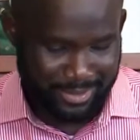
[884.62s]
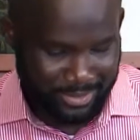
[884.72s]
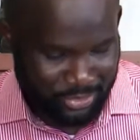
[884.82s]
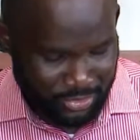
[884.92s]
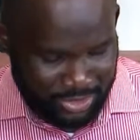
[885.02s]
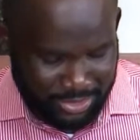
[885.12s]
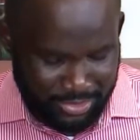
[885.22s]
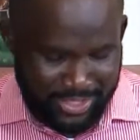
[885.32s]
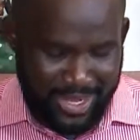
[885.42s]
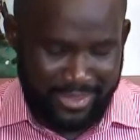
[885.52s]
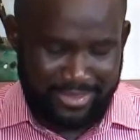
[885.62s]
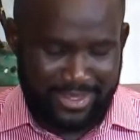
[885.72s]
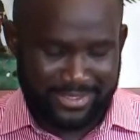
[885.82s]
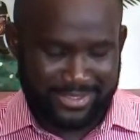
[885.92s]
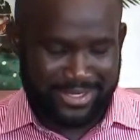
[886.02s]
So still looking at
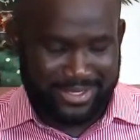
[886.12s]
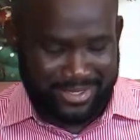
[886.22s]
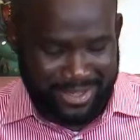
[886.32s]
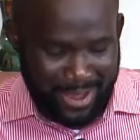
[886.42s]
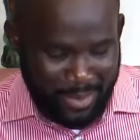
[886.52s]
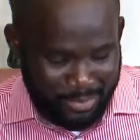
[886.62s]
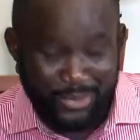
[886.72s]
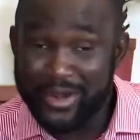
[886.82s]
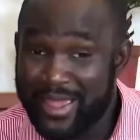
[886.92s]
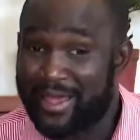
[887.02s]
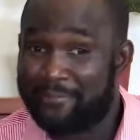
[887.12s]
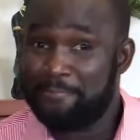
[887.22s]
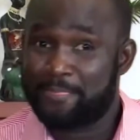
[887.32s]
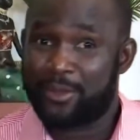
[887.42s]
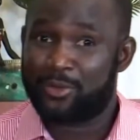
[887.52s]
this, prayer,
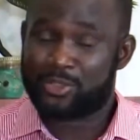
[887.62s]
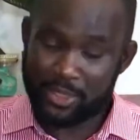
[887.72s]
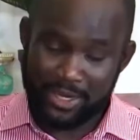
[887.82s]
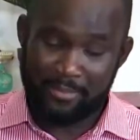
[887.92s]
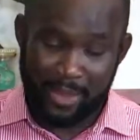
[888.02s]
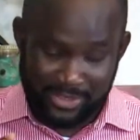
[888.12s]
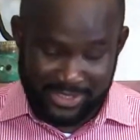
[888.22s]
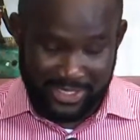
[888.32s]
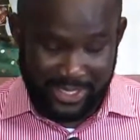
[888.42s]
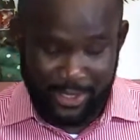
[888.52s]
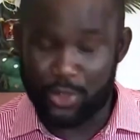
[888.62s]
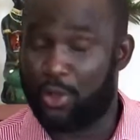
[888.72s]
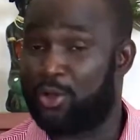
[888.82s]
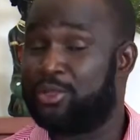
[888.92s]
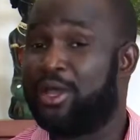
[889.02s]
we're talking about seeking
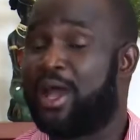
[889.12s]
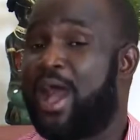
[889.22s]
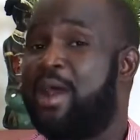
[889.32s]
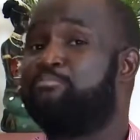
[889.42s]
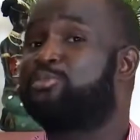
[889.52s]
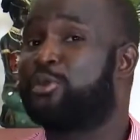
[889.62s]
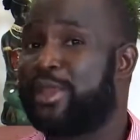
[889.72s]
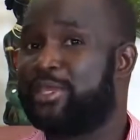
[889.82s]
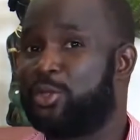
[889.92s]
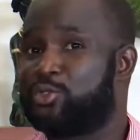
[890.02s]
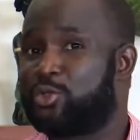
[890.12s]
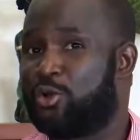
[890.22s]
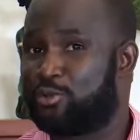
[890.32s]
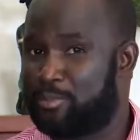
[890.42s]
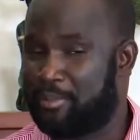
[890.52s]
God and praying unto
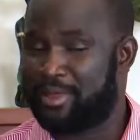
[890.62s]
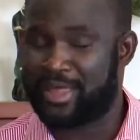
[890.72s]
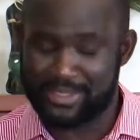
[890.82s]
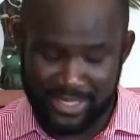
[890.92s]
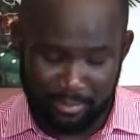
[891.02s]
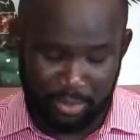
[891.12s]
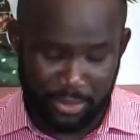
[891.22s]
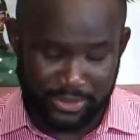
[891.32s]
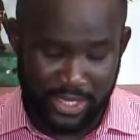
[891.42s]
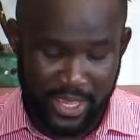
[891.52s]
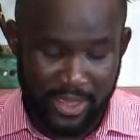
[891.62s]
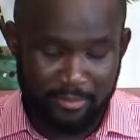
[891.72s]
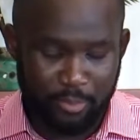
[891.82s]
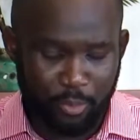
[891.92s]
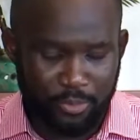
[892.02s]
God. Remember, that's our point.
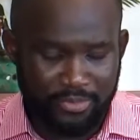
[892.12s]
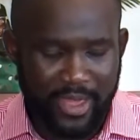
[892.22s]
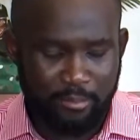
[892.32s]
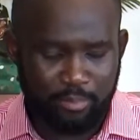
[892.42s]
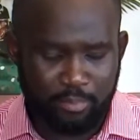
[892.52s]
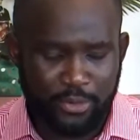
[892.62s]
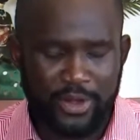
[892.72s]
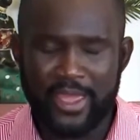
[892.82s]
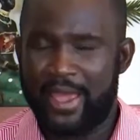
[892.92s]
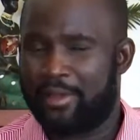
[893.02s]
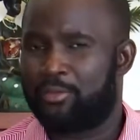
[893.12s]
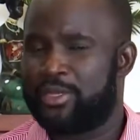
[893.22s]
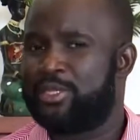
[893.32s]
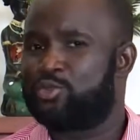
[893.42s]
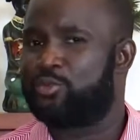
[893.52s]
Then prayer, we
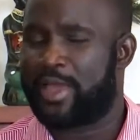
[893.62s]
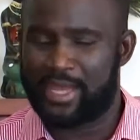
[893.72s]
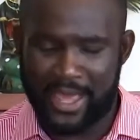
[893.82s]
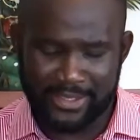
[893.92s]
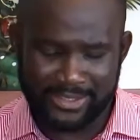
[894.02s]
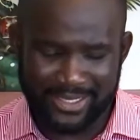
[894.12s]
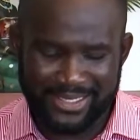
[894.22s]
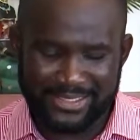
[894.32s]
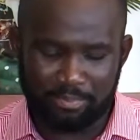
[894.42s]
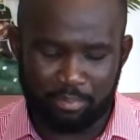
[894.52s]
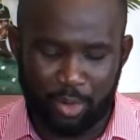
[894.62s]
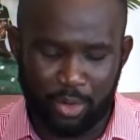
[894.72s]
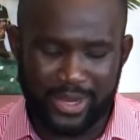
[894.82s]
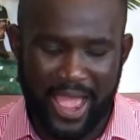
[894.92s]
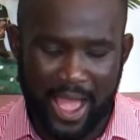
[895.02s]
need to realize, is
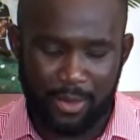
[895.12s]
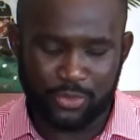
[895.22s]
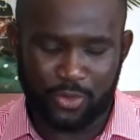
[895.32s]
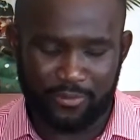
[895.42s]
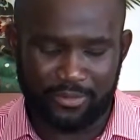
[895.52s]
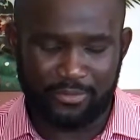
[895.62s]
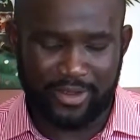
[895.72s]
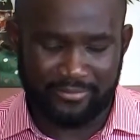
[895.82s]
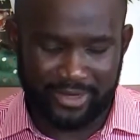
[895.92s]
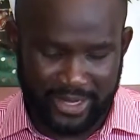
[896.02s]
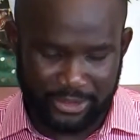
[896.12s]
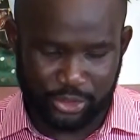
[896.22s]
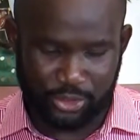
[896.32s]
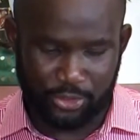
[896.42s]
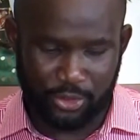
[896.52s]
born out of the
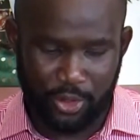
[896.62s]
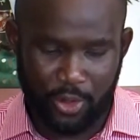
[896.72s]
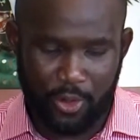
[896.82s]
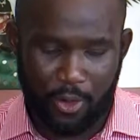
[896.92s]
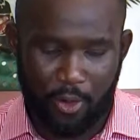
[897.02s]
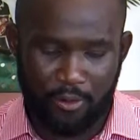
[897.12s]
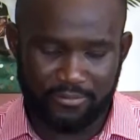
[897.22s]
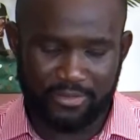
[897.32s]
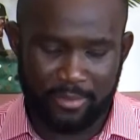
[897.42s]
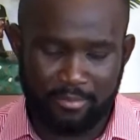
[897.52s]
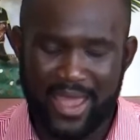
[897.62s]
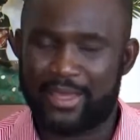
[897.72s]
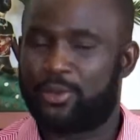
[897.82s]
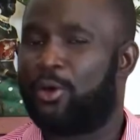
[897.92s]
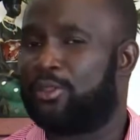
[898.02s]
revelation of the
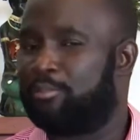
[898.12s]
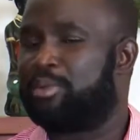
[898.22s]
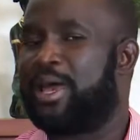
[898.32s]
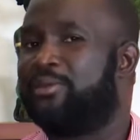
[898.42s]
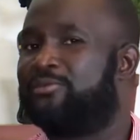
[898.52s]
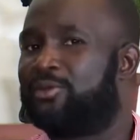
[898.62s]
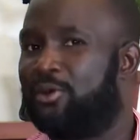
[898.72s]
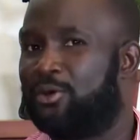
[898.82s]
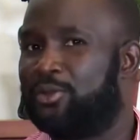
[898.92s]
mind or the plan of God.